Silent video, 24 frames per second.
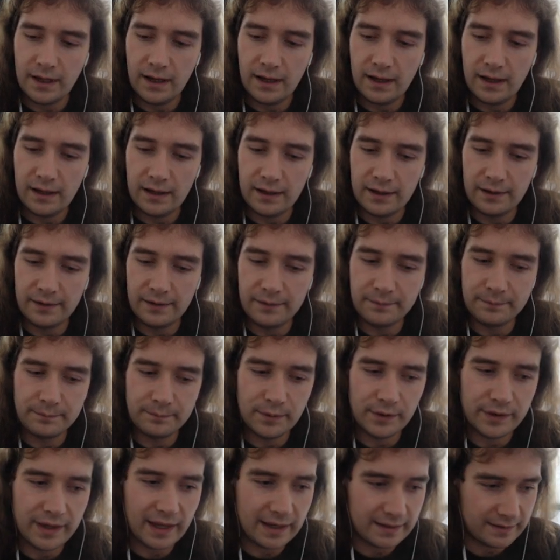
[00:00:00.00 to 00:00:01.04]

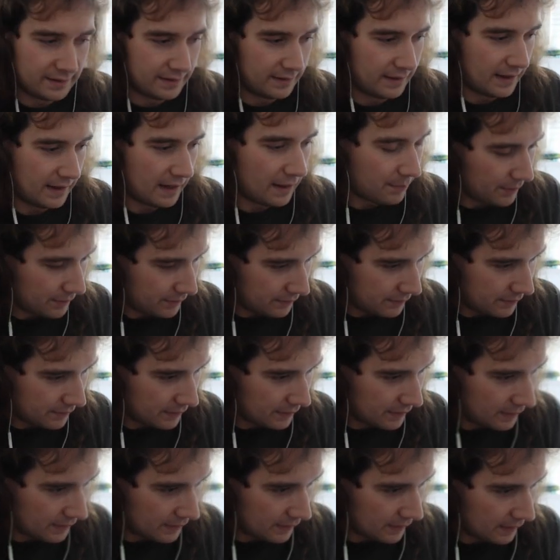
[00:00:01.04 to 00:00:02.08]
but that didn't happen.
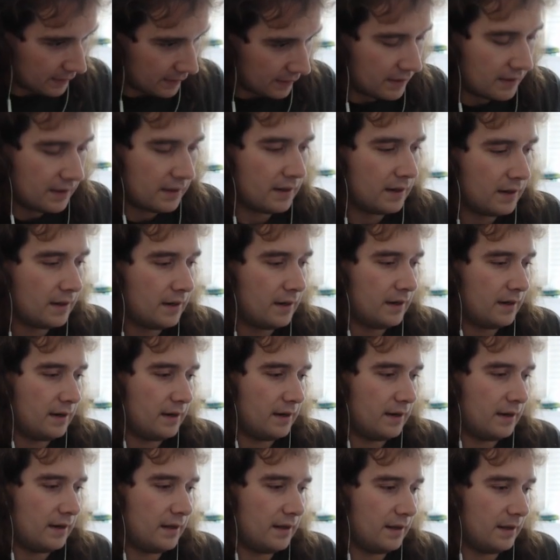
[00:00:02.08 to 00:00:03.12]

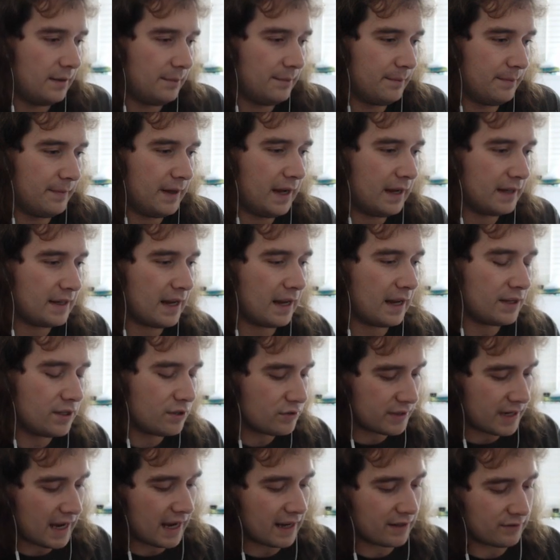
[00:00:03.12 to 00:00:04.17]
I
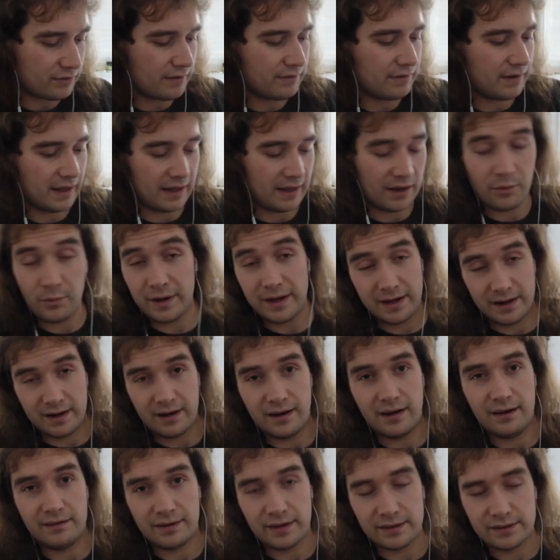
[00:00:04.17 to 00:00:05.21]
used X-Ray for like a week and a
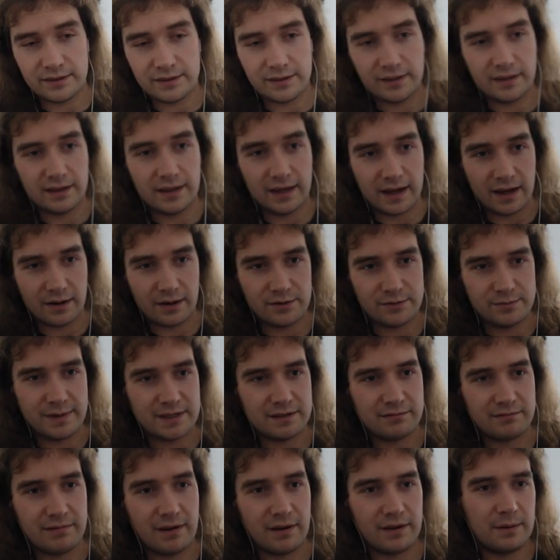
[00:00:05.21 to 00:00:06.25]
half, actually. Like, I was
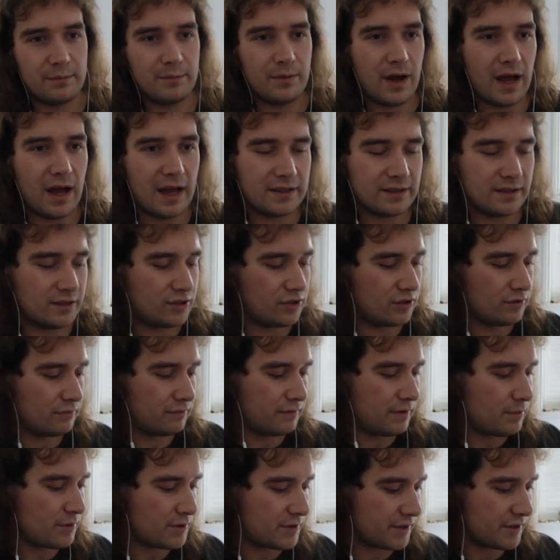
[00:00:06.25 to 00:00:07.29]
messing around with it, but
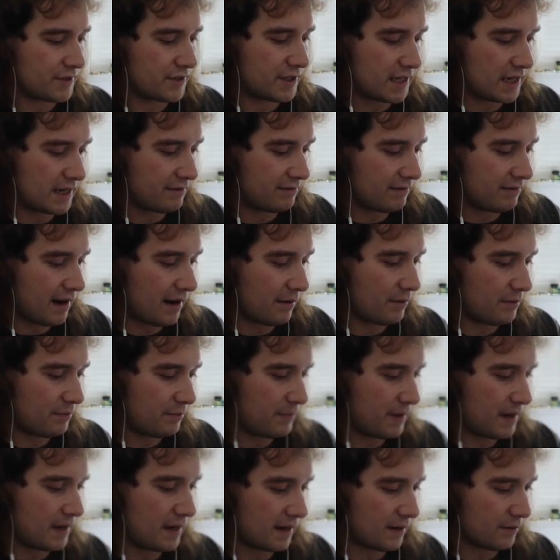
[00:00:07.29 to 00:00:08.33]
something wasn't sitting right with
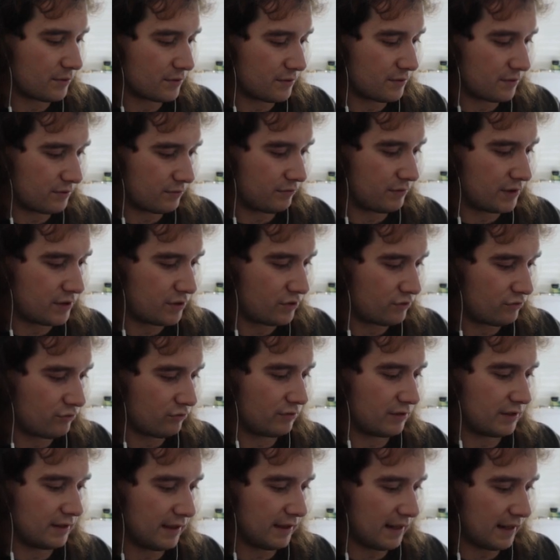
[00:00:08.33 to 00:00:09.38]
me, and I was really
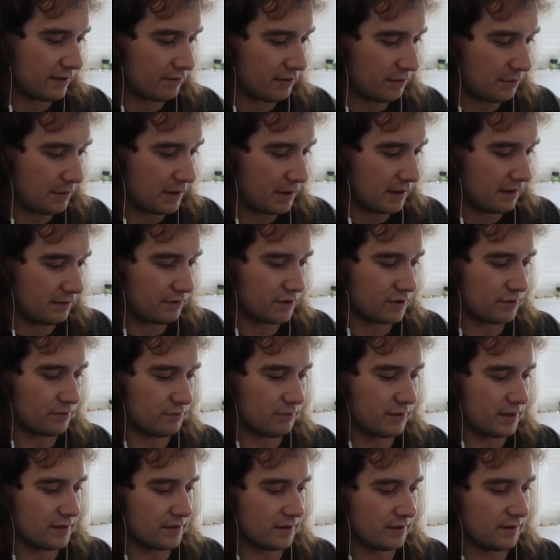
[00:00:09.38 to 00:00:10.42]
struggling laddering with it for some
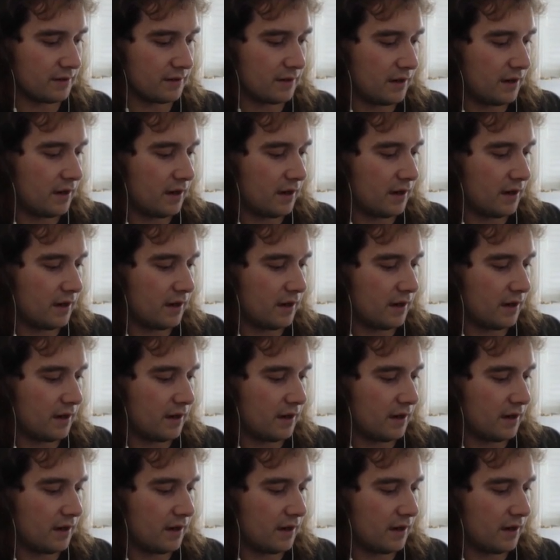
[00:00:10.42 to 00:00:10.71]
reason.